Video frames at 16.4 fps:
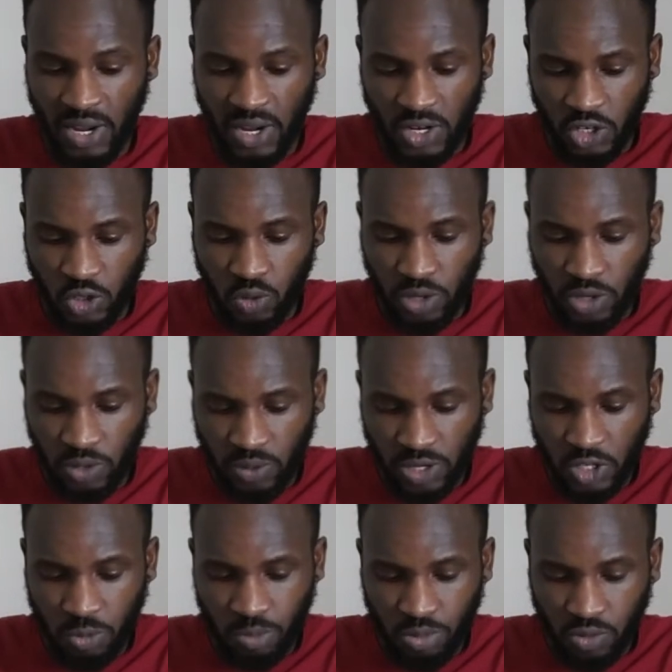showing you
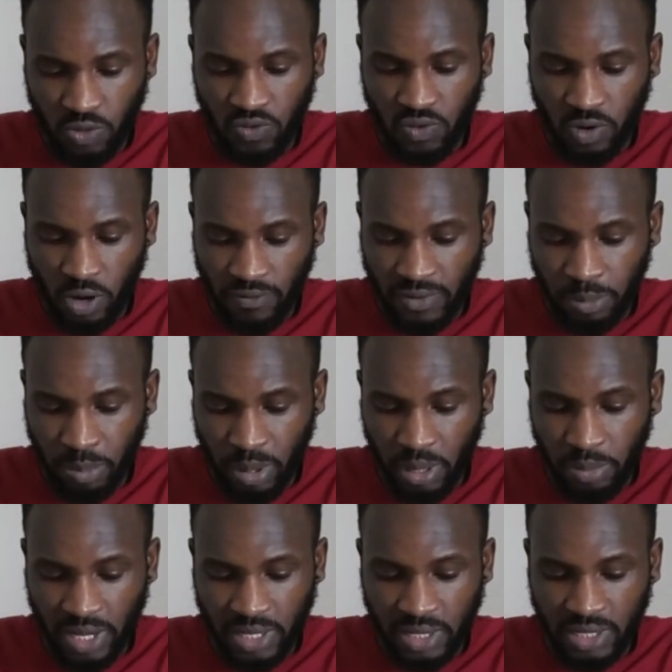this proof of the
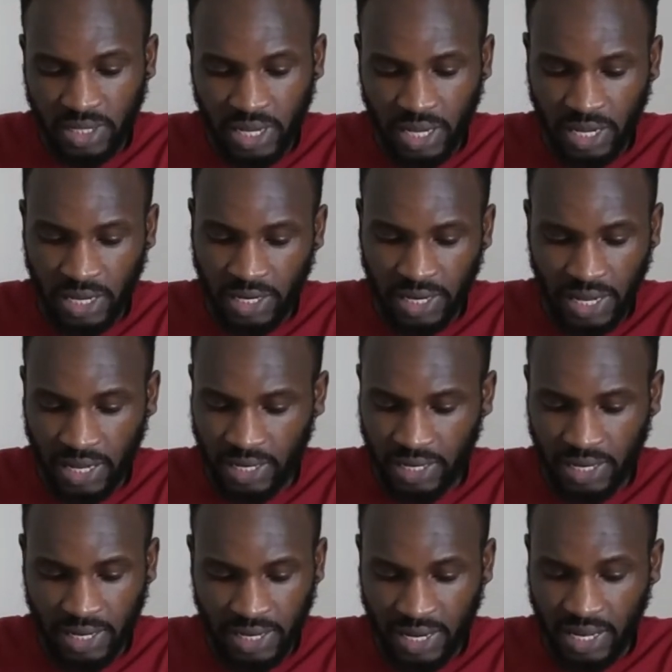payment, and
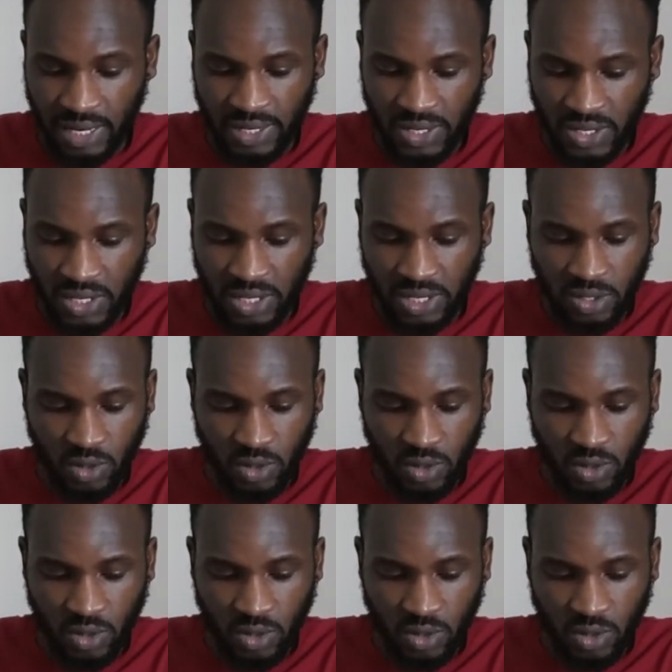that is it.